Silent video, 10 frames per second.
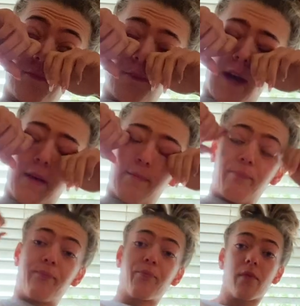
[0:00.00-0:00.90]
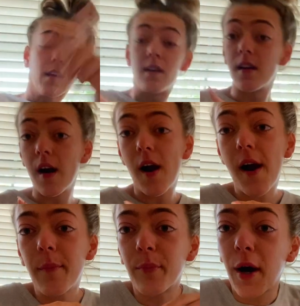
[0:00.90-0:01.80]
But
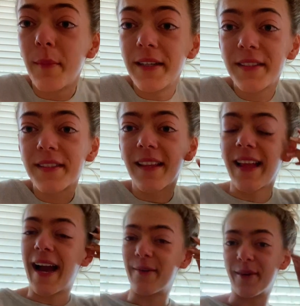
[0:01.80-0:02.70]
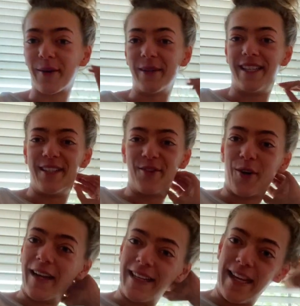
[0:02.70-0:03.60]
promised that I would always
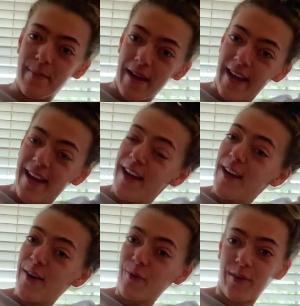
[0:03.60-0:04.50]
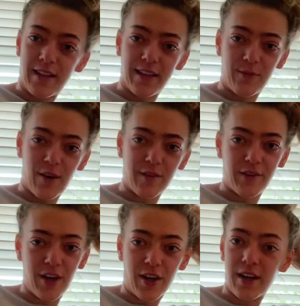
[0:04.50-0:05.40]
try to keep it real and raw
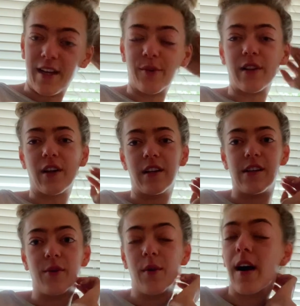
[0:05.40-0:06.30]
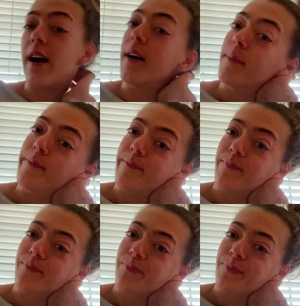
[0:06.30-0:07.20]
for y'all. I know a lot of you um,
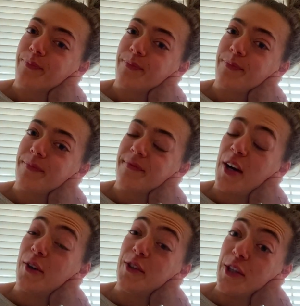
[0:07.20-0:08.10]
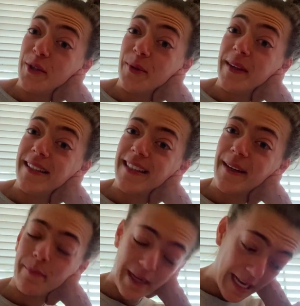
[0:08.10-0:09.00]
are new into
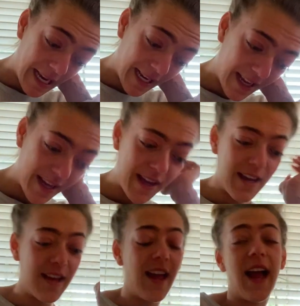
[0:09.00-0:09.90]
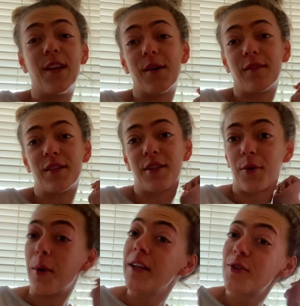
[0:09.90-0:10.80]
competing and you have lots of
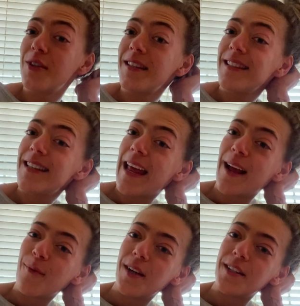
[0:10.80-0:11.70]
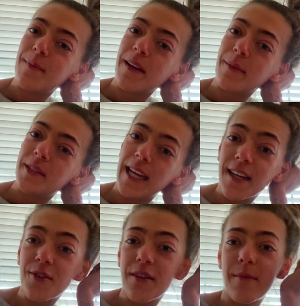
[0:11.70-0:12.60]
questions, and I want to be able to
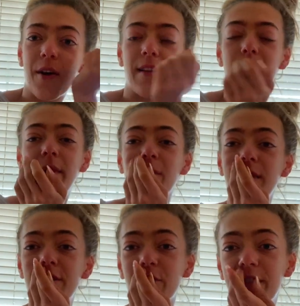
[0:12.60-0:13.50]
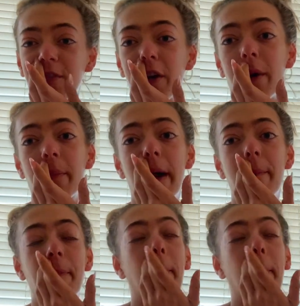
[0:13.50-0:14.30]
answer them all and be a resource for y'all, but